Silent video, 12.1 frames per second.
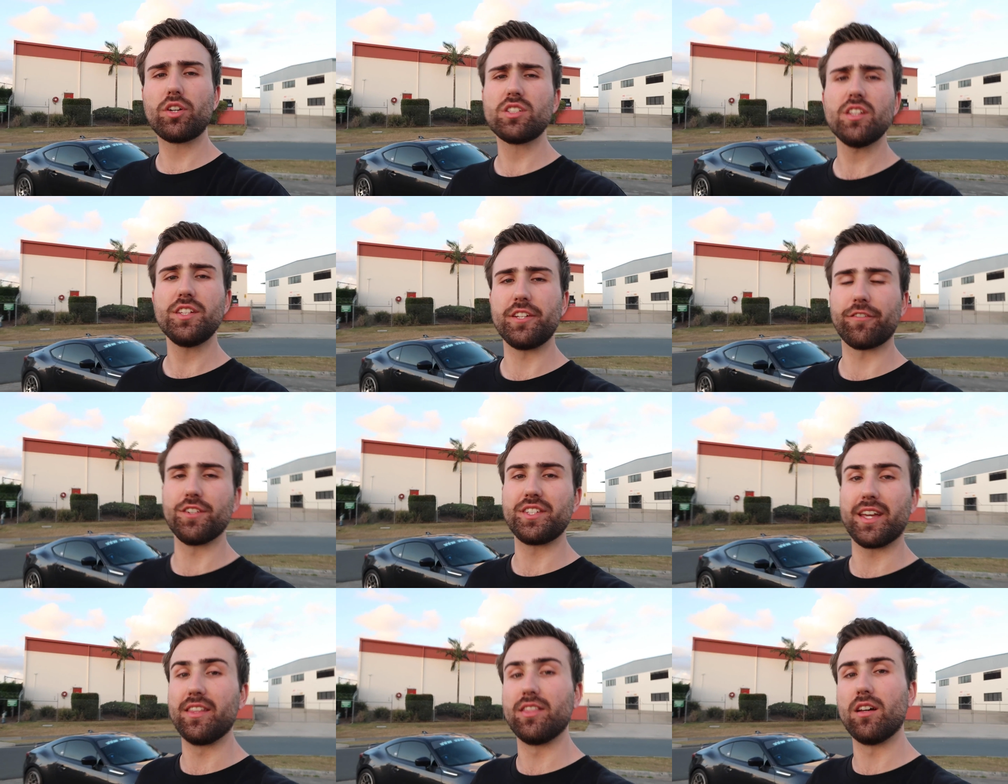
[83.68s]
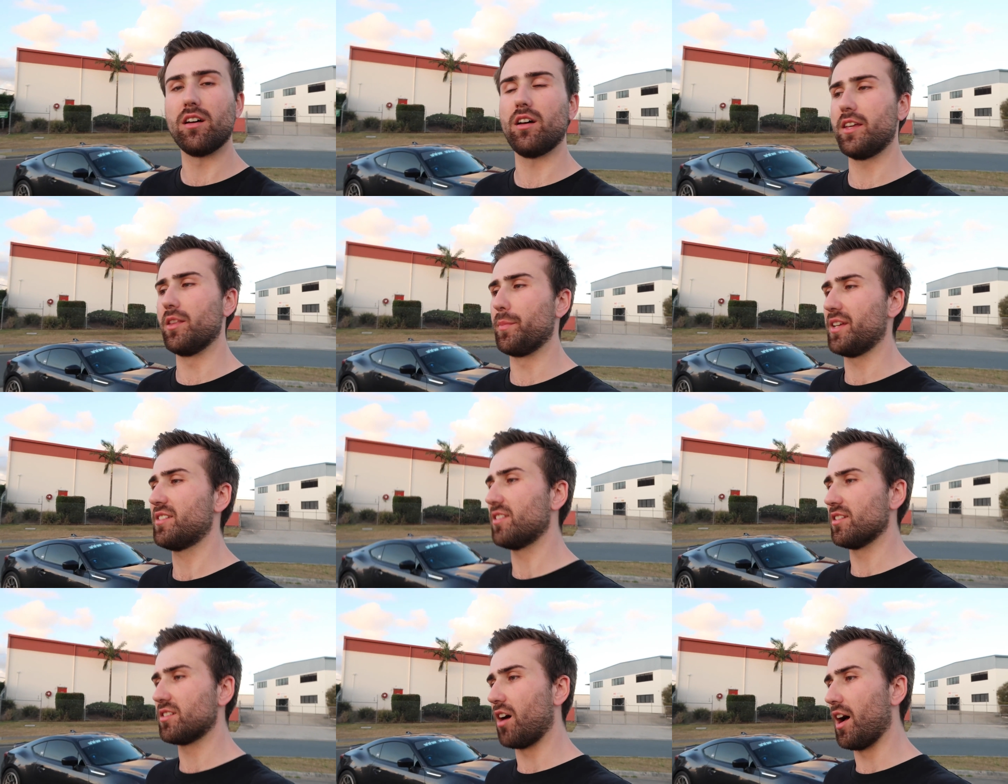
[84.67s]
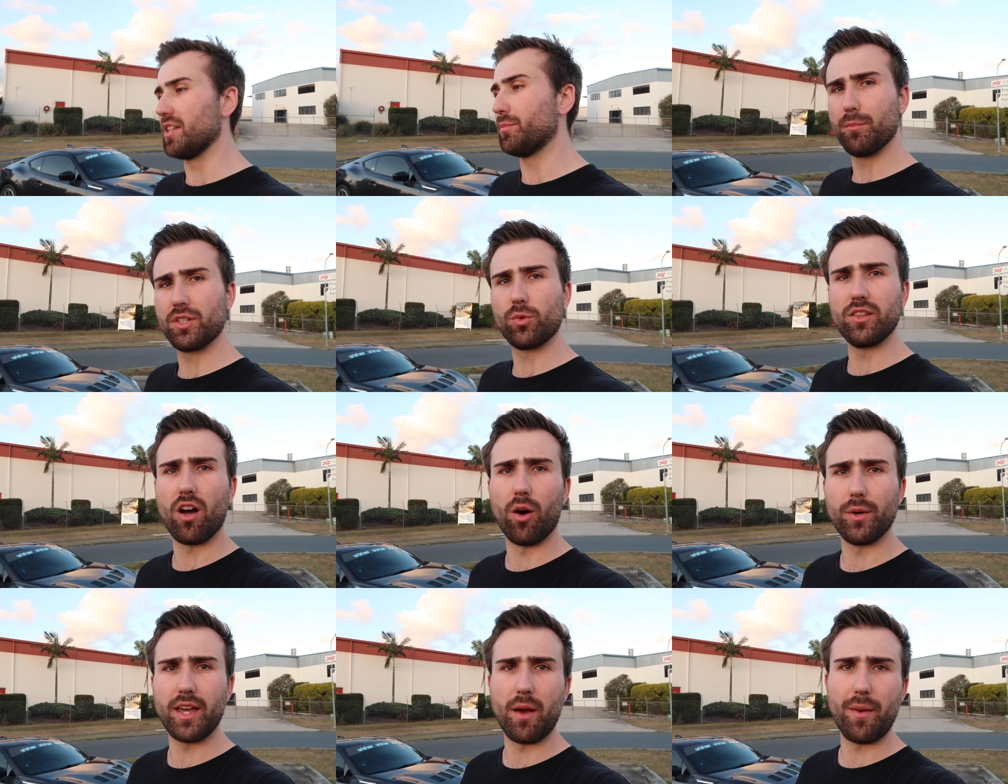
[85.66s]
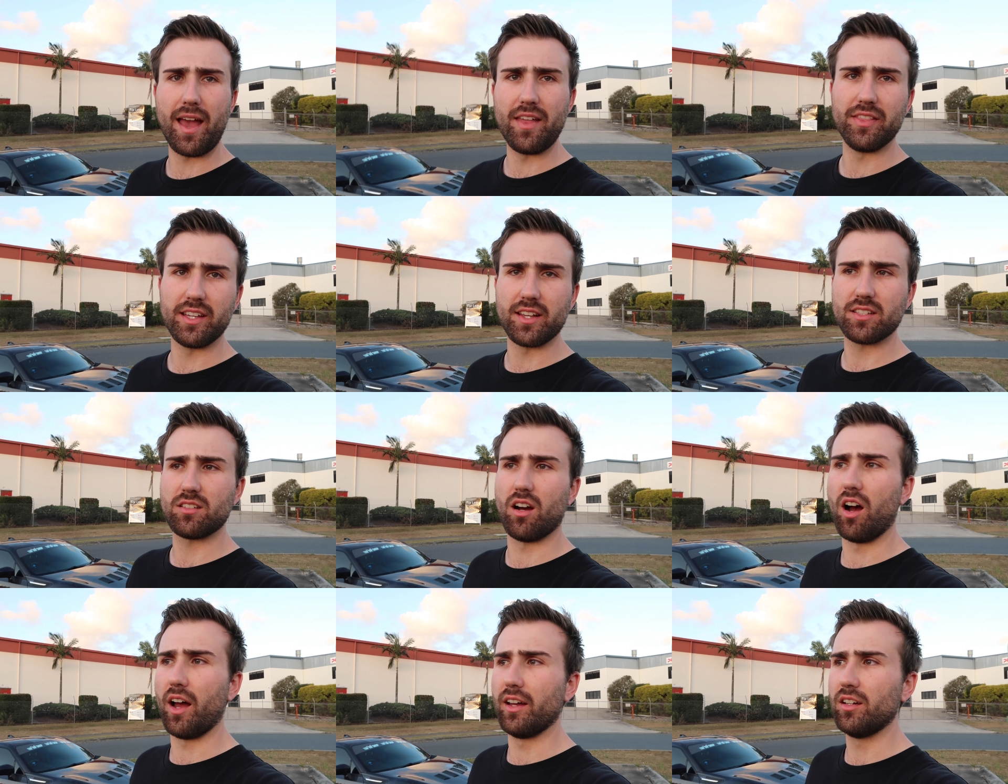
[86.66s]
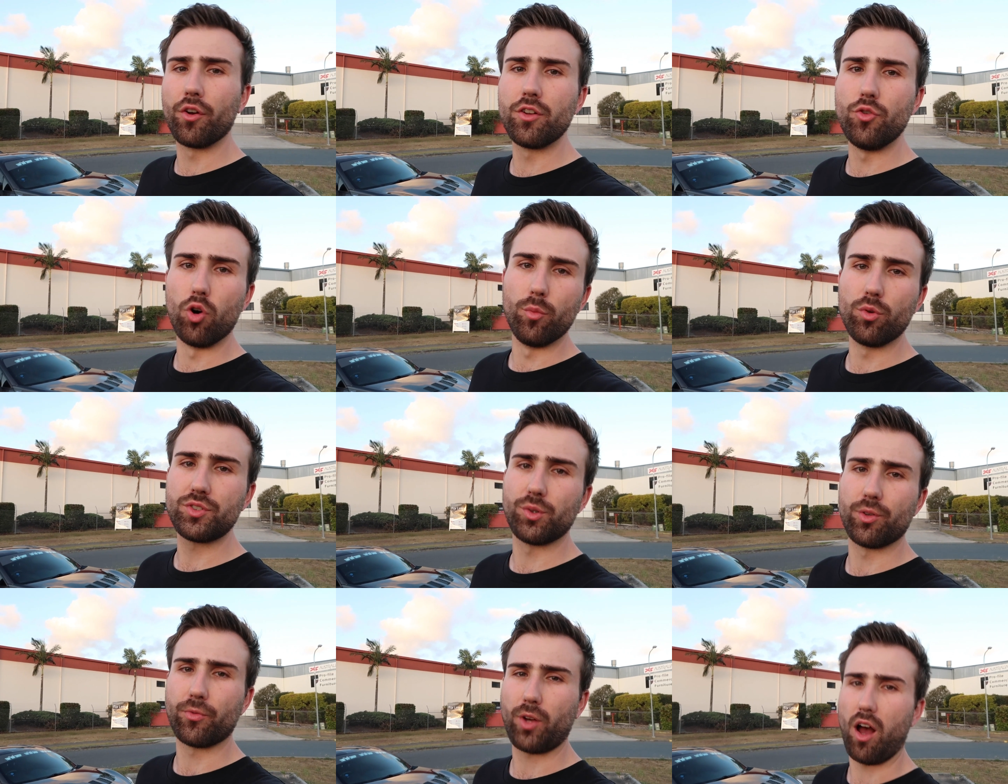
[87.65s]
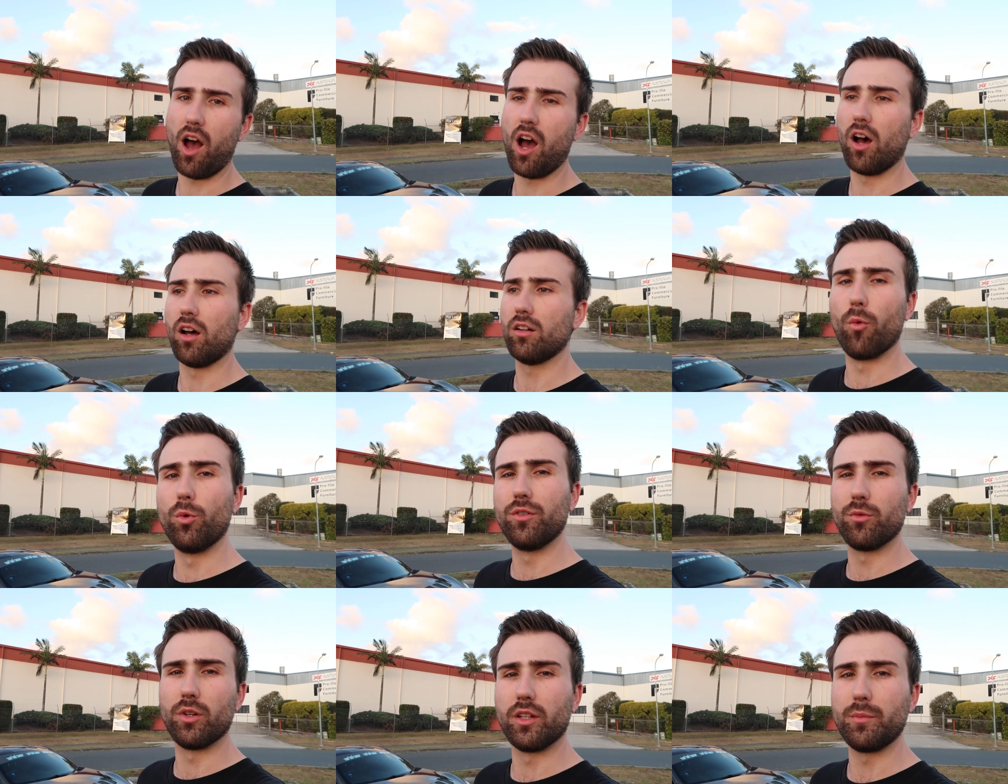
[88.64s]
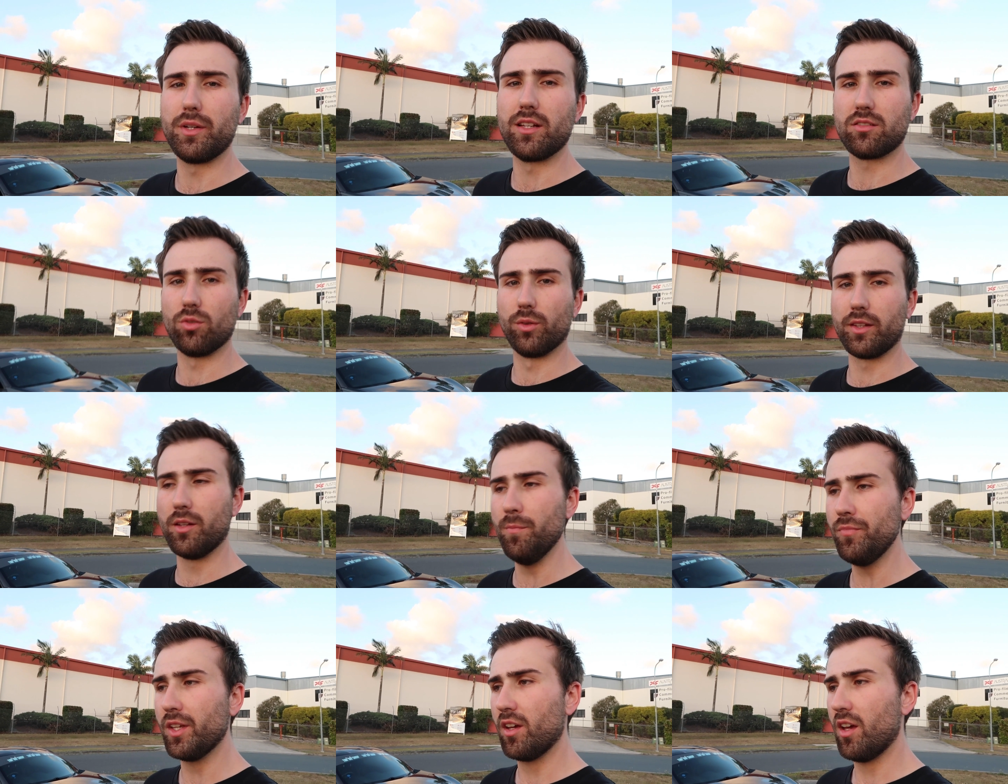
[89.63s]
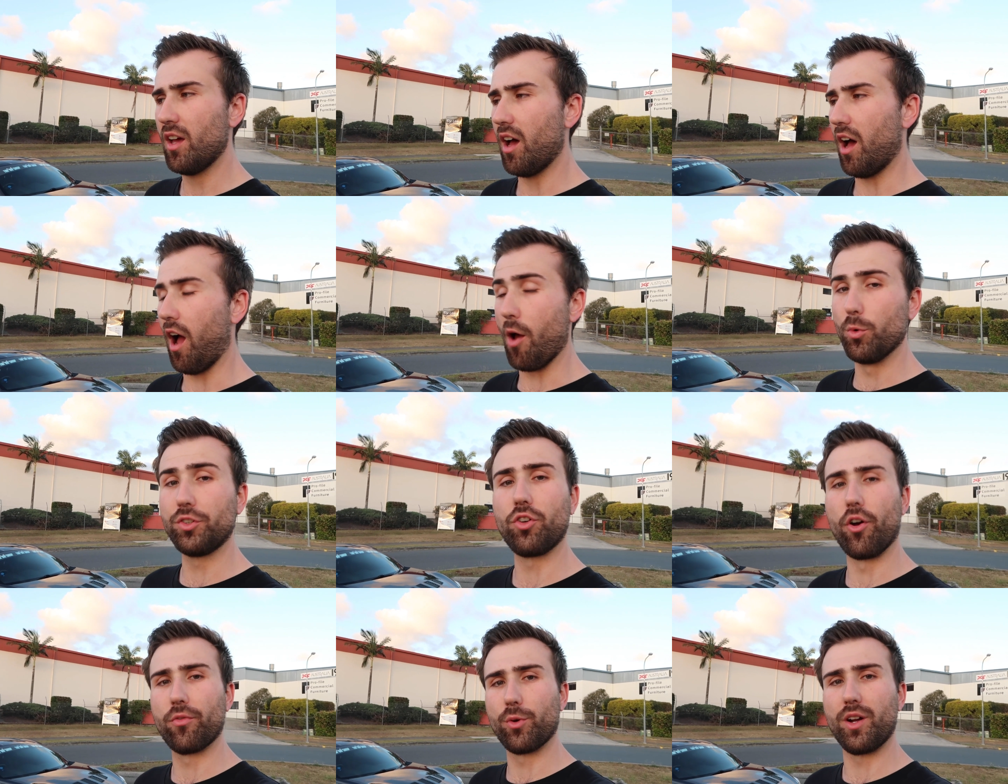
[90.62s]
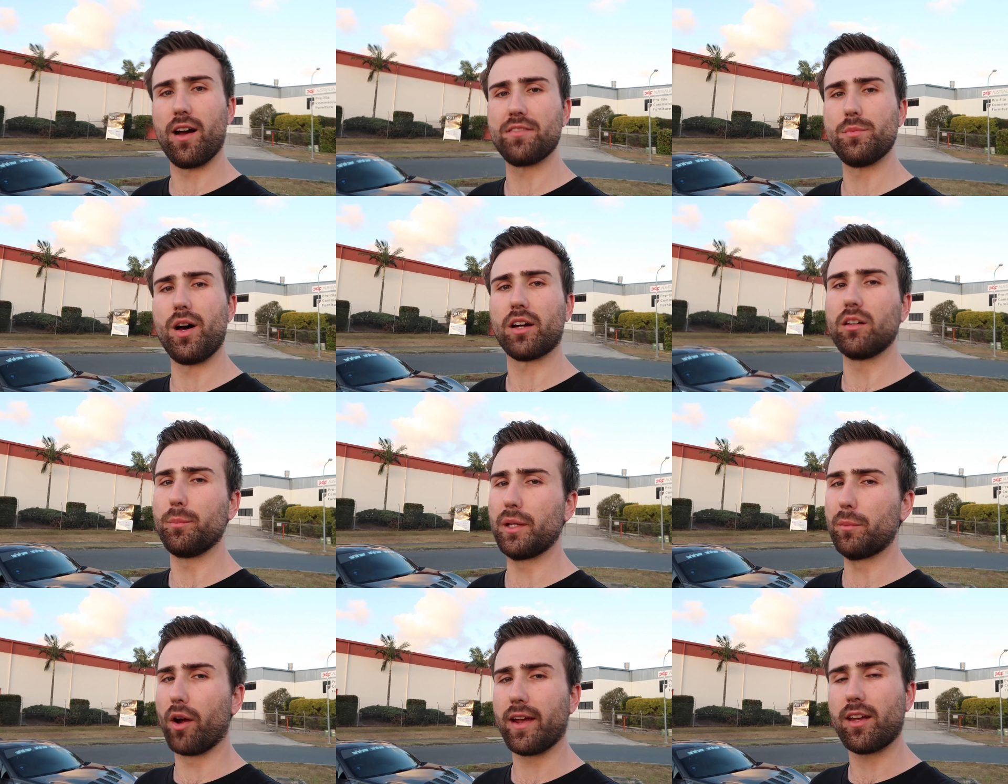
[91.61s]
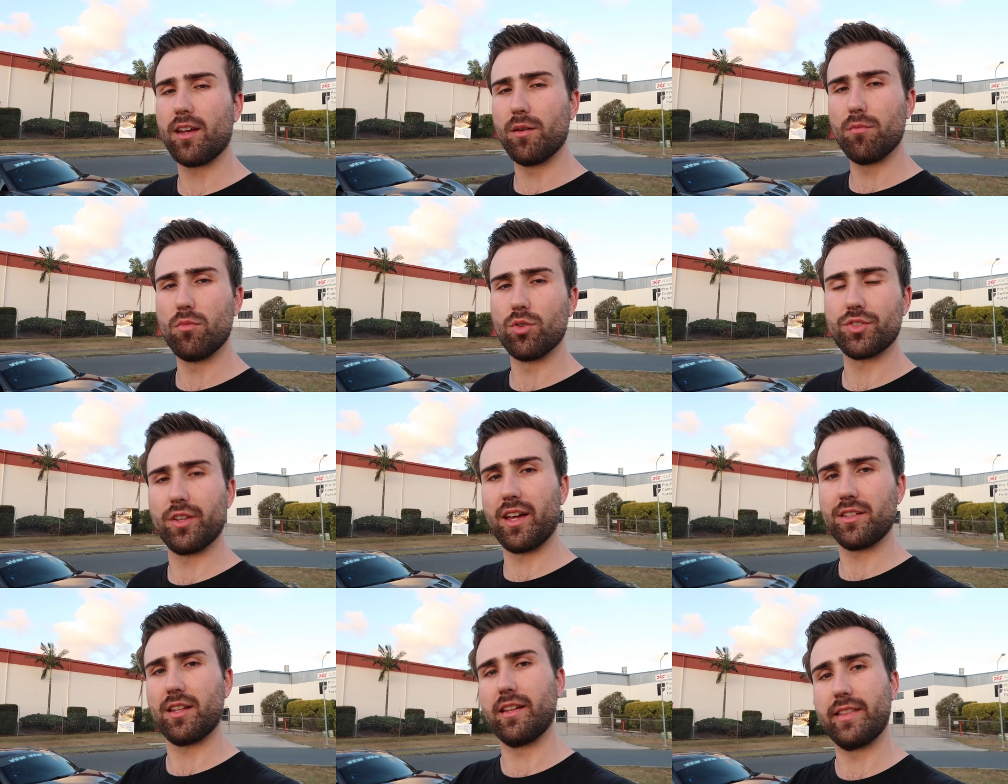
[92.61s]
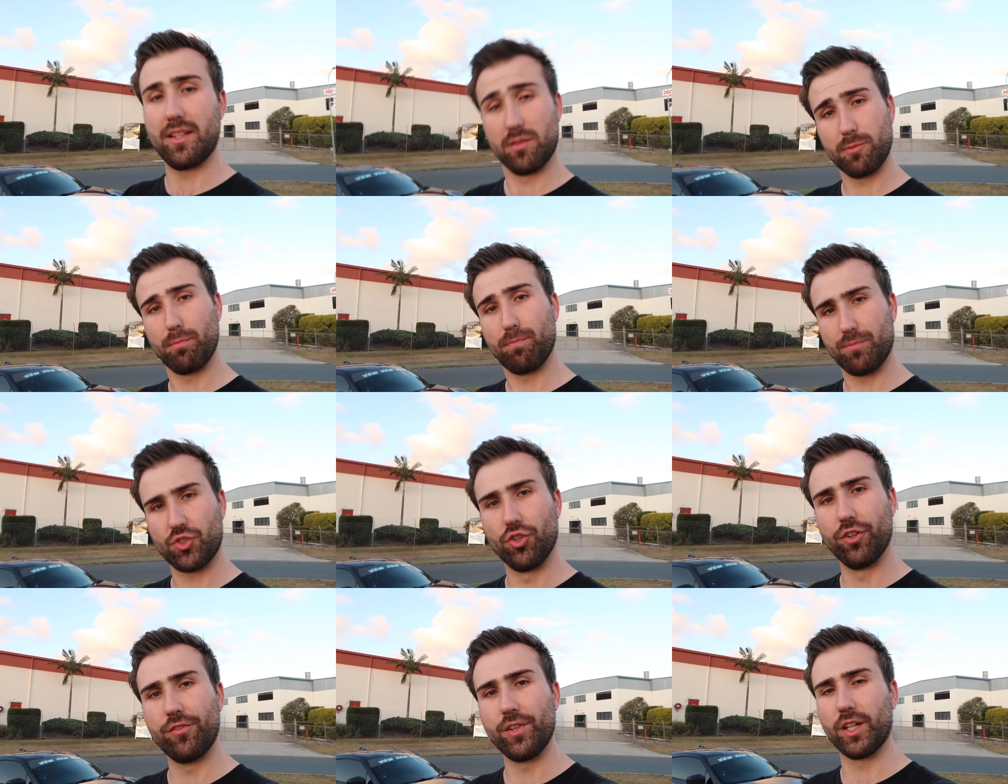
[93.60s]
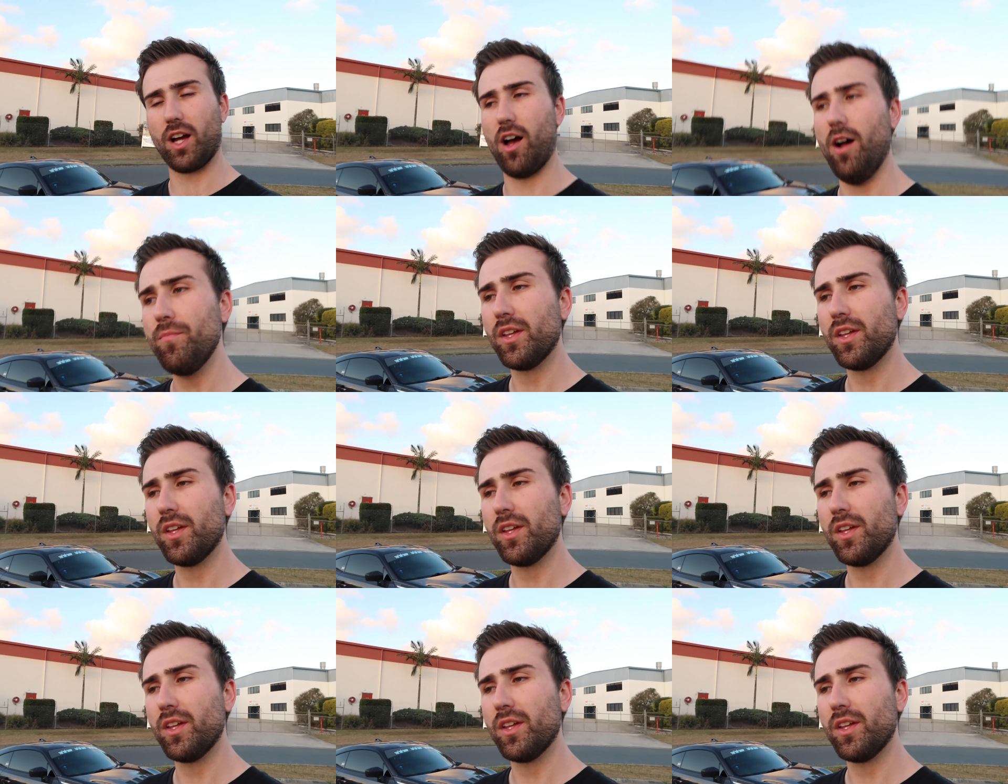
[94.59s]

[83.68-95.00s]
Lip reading: because of the difference in the piston size between the OEM and the STI. On a normal sort of car, I wouldn't really be installing them. I would go for an aftermarket big brake kit more so that that's suited for the car.